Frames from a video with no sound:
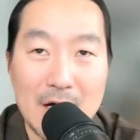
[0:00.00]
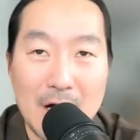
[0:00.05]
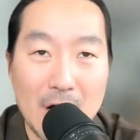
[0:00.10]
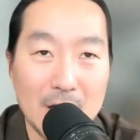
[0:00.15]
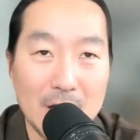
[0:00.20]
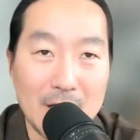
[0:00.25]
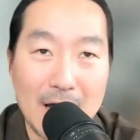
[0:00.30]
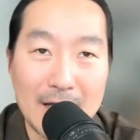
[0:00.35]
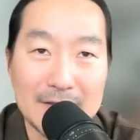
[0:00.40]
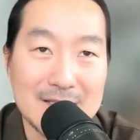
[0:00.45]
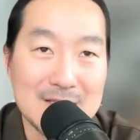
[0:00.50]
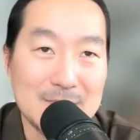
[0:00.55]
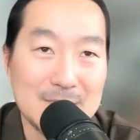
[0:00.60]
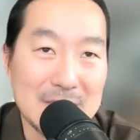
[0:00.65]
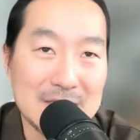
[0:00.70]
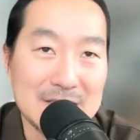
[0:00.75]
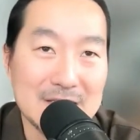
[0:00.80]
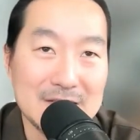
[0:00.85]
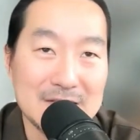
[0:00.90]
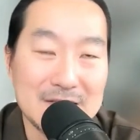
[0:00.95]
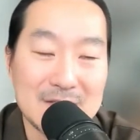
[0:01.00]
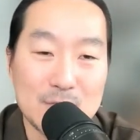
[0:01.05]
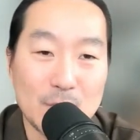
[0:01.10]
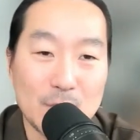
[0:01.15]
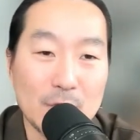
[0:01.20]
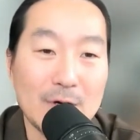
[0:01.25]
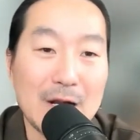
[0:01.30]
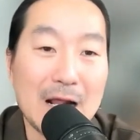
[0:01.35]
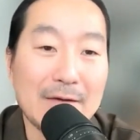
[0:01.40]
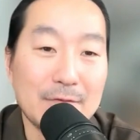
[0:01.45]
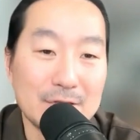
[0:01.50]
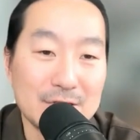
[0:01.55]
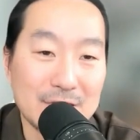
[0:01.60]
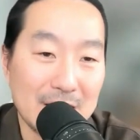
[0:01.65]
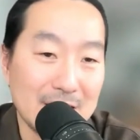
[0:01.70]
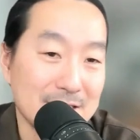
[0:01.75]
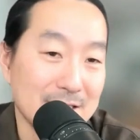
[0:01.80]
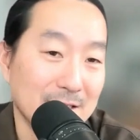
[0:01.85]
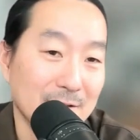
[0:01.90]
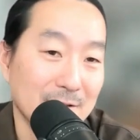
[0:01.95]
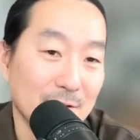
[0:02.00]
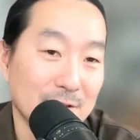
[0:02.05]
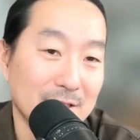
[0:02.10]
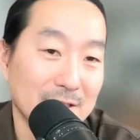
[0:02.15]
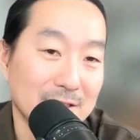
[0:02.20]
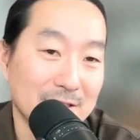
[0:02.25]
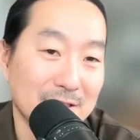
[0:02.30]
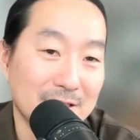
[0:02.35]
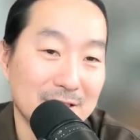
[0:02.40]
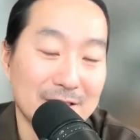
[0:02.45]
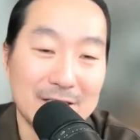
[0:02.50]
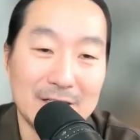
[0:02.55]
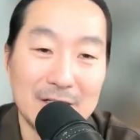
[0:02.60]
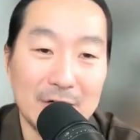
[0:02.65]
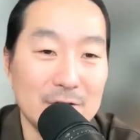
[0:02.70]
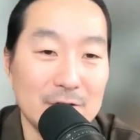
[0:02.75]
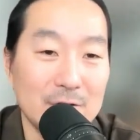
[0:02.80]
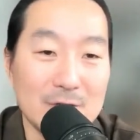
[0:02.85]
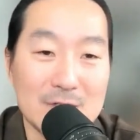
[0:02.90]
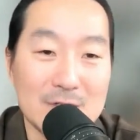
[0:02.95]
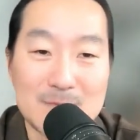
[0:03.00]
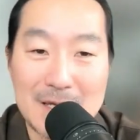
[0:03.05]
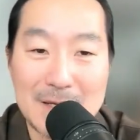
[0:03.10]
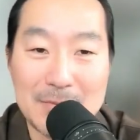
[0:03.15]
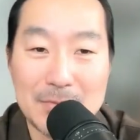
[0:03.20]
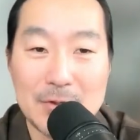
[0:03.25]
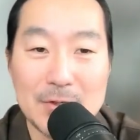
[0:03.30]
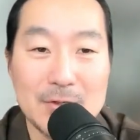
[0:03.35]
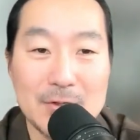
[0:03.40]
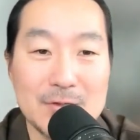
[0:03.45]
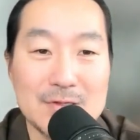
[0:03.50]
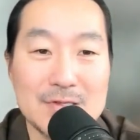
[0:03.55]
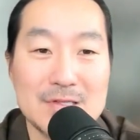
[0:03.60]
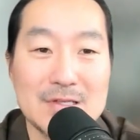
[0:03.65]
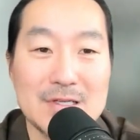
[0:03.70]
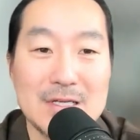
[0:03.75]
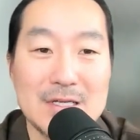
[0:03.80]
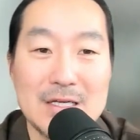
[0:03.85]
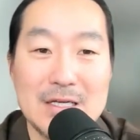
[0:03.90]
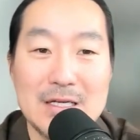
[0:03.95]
a lot of these businesses were advertising locally, newspapers,